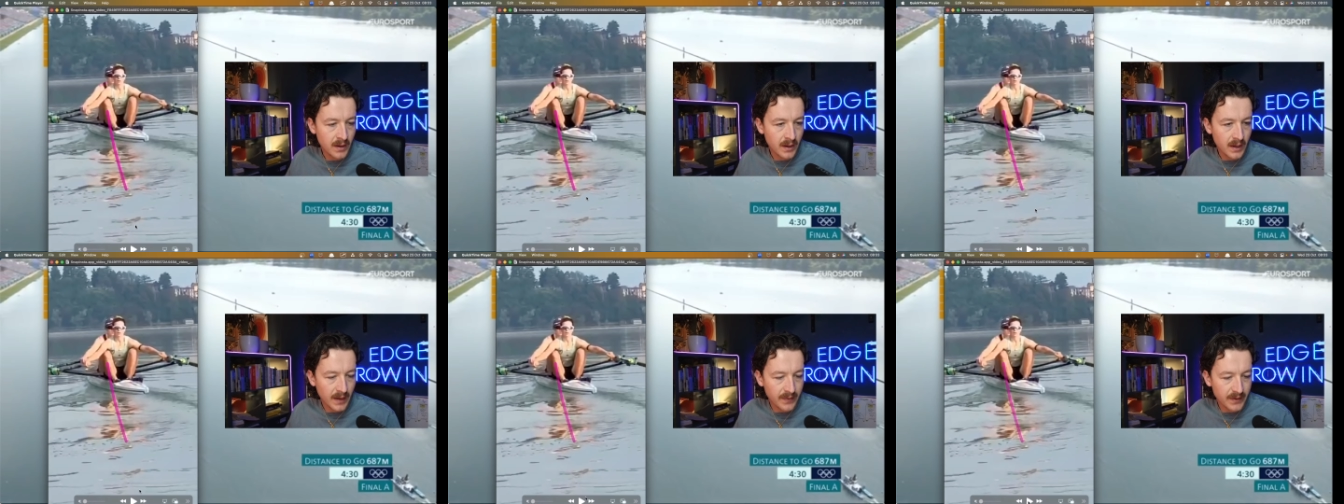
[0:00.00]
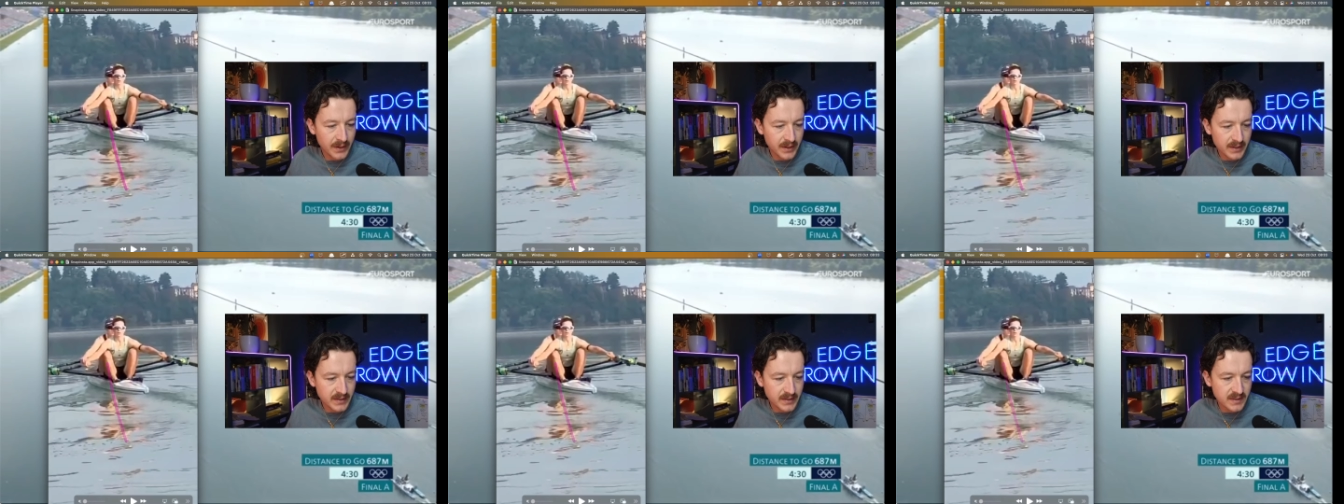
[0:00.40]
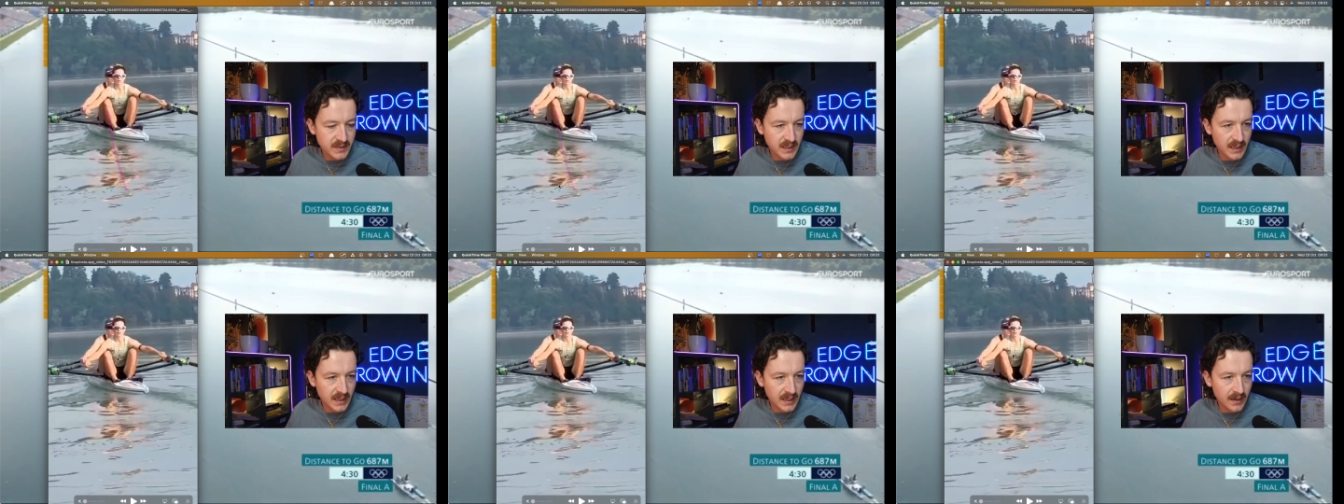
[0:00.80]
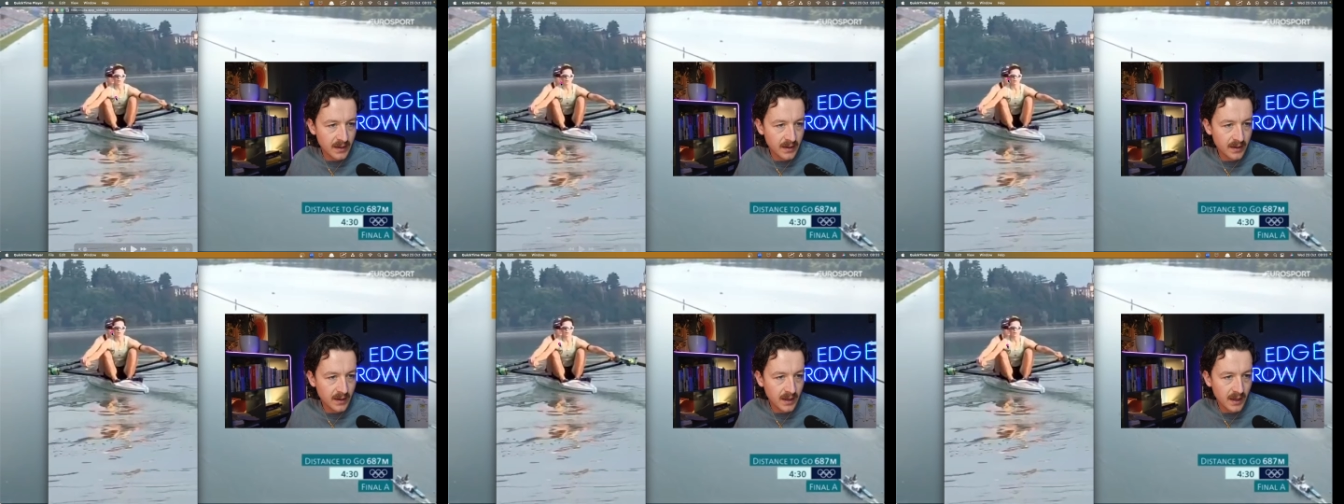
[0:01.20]
And then you can see
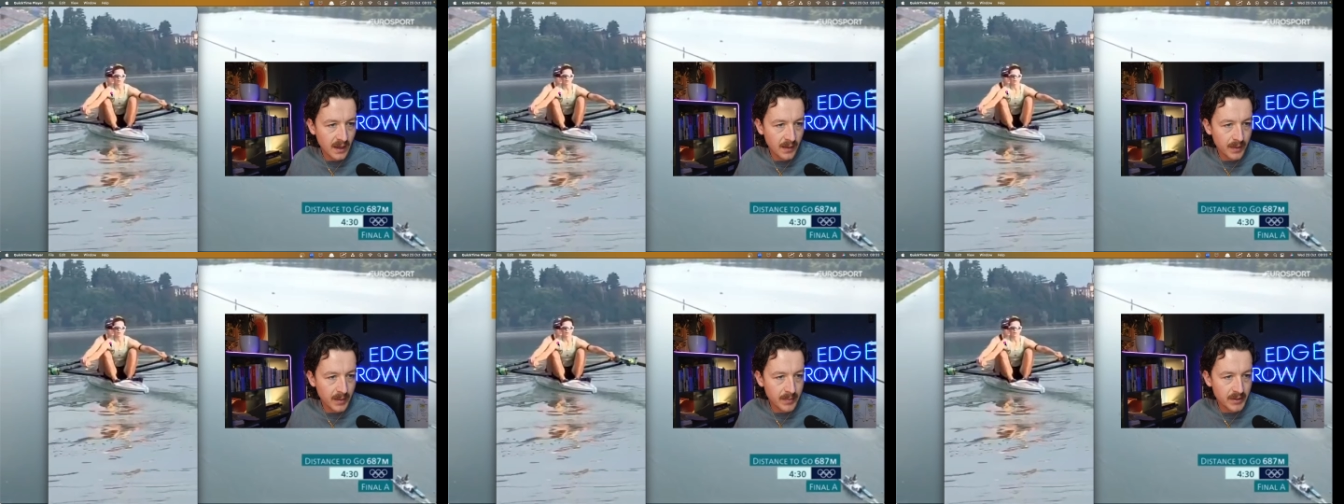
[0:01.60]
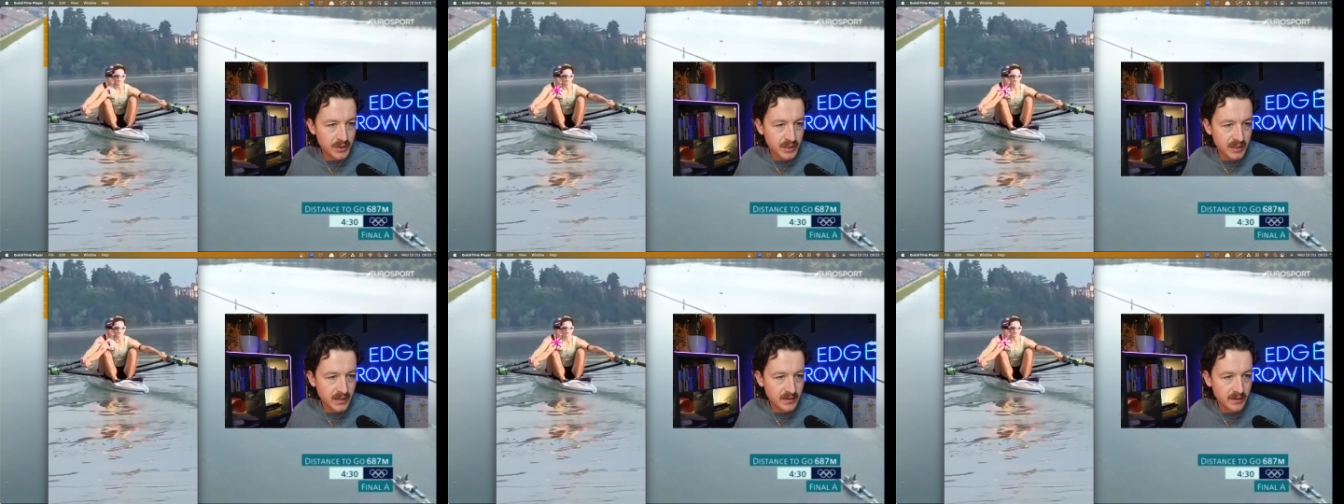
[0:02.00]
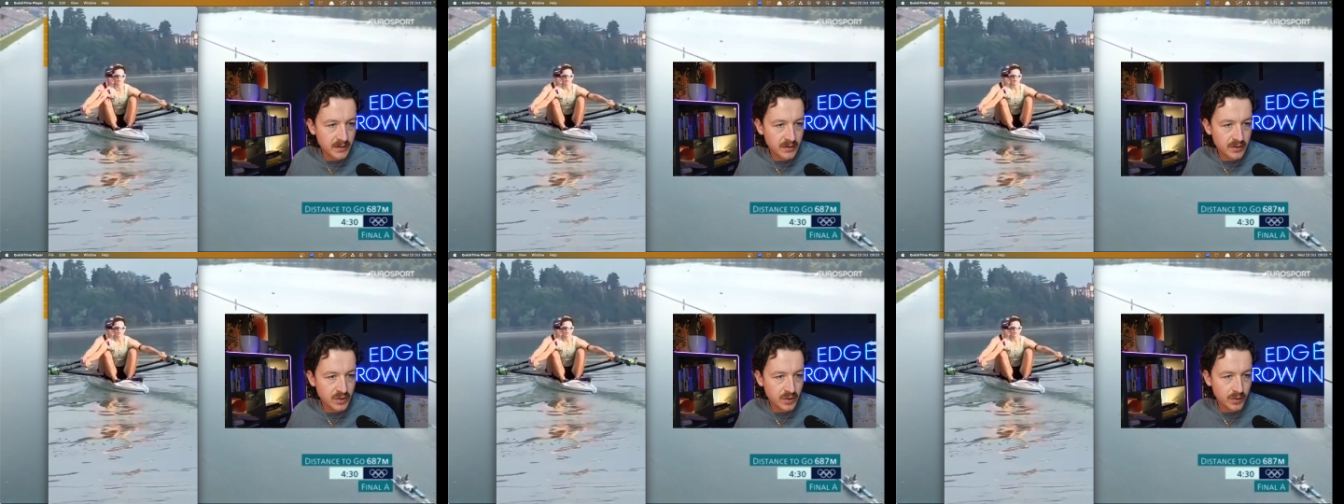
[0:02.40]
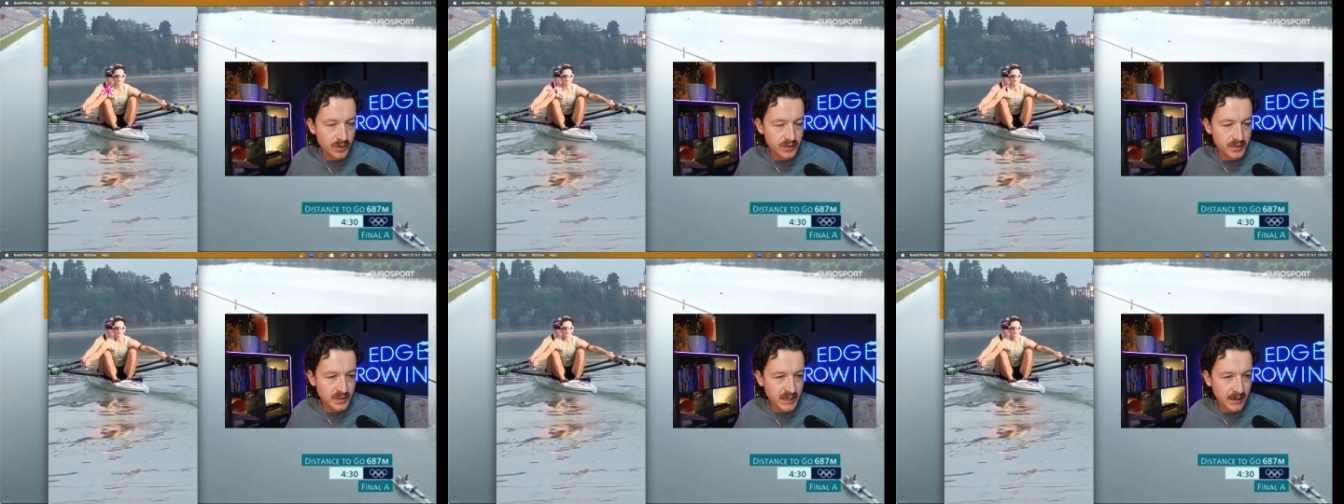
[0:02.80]
Imogen,
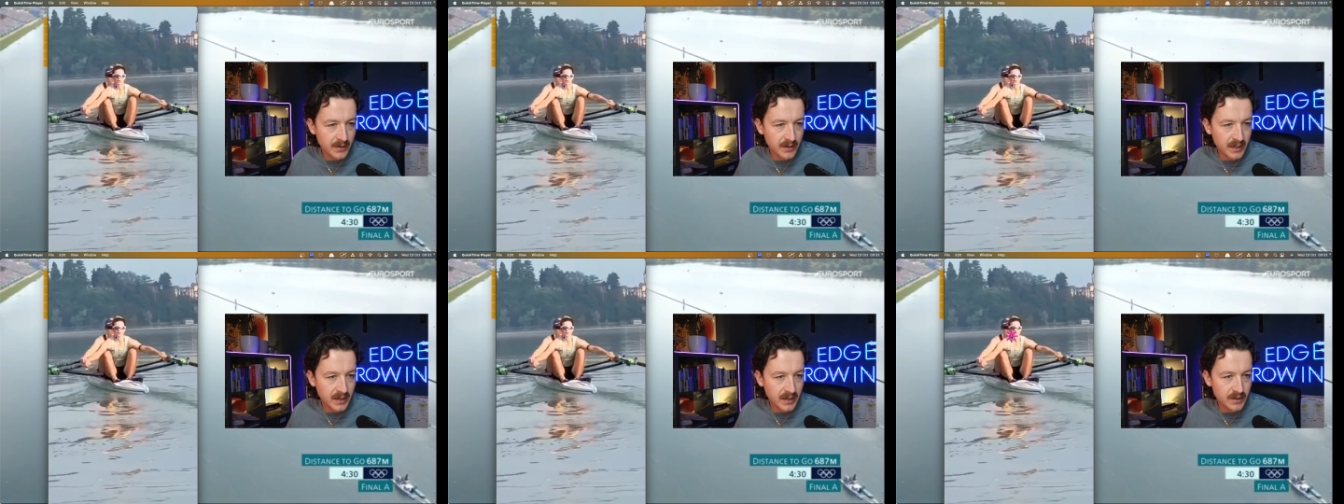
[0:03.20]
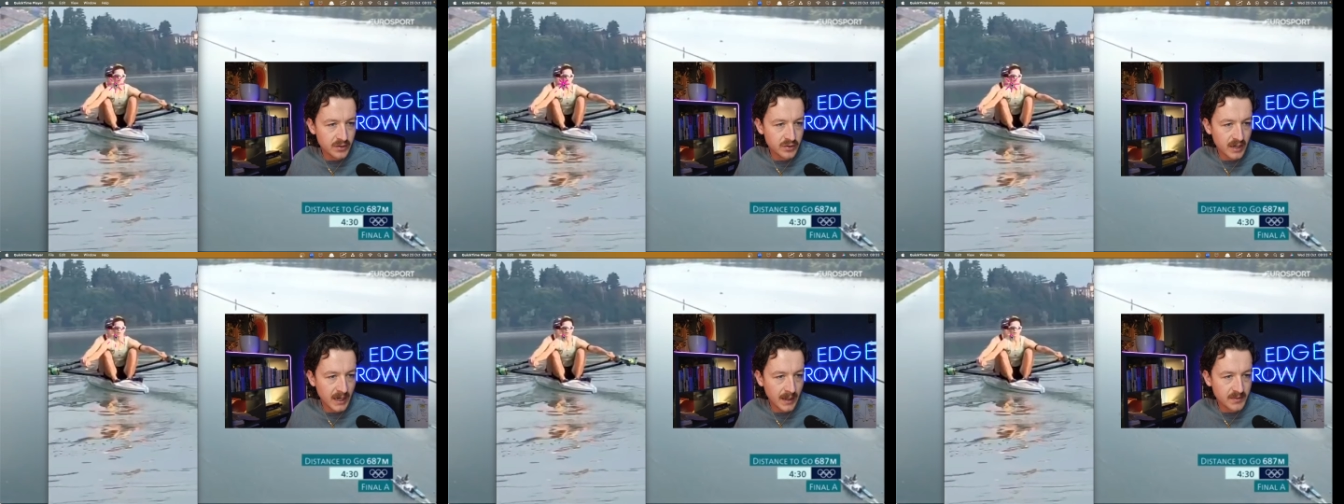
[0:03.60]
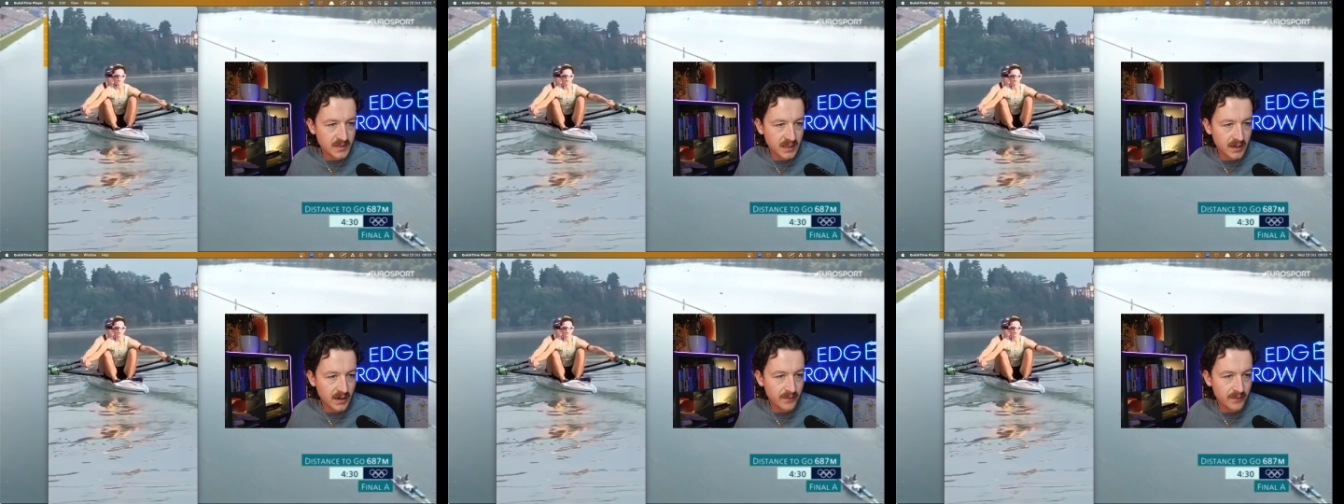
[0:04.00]
shoulders are down here, traps here.